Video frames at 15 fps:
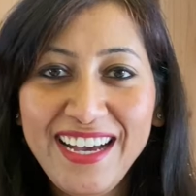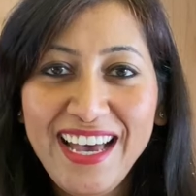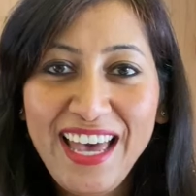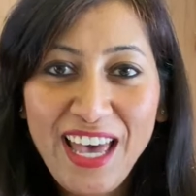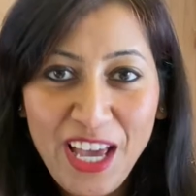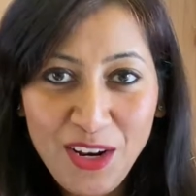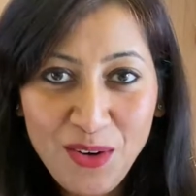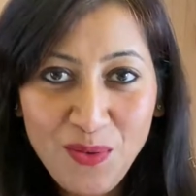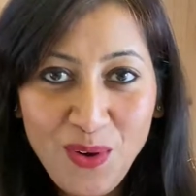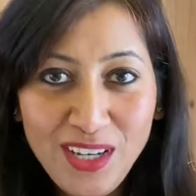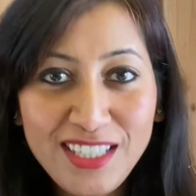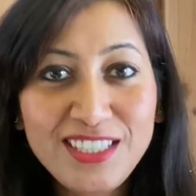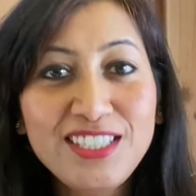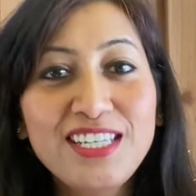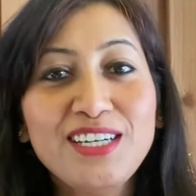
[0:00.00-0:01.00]
Hello
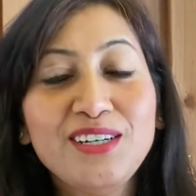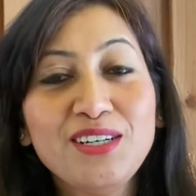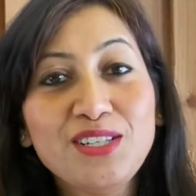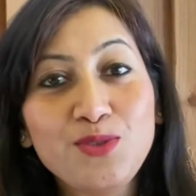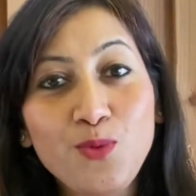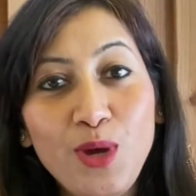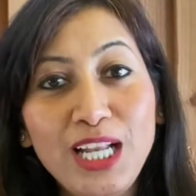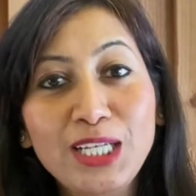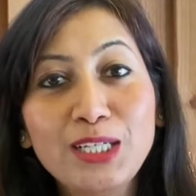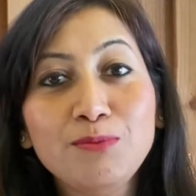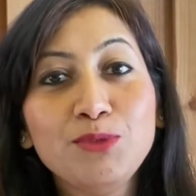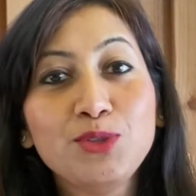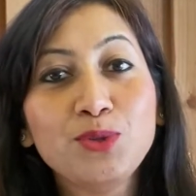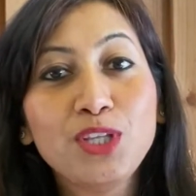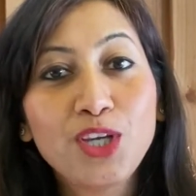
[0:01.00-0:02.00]
volunteers,
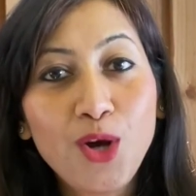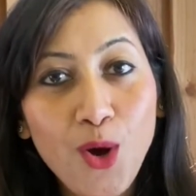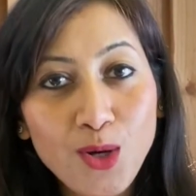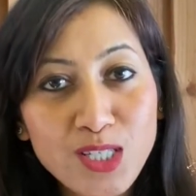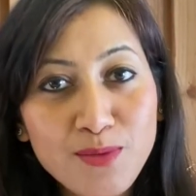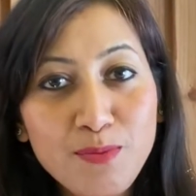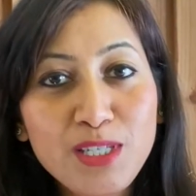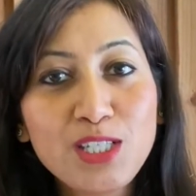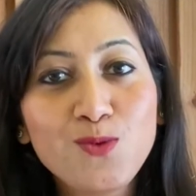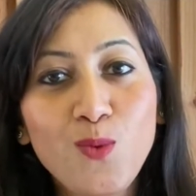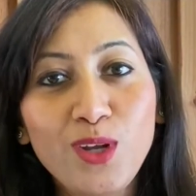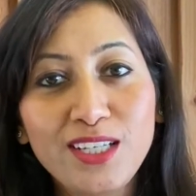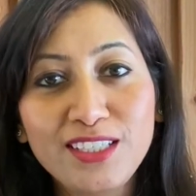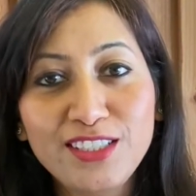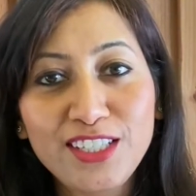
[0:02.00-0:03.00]
welcome to the Hospice
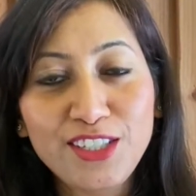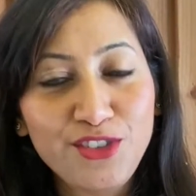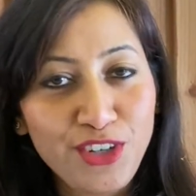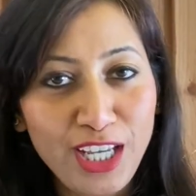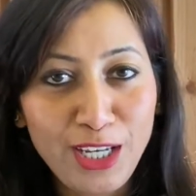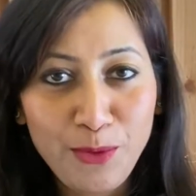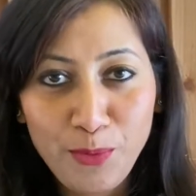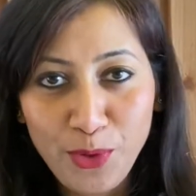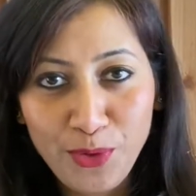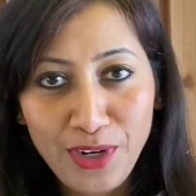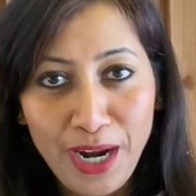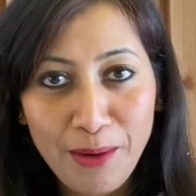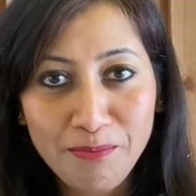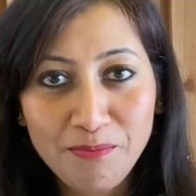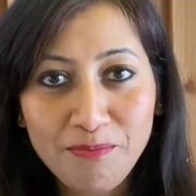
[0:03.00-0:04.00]
Volunteer Training
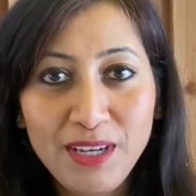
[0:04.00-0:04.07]
Program.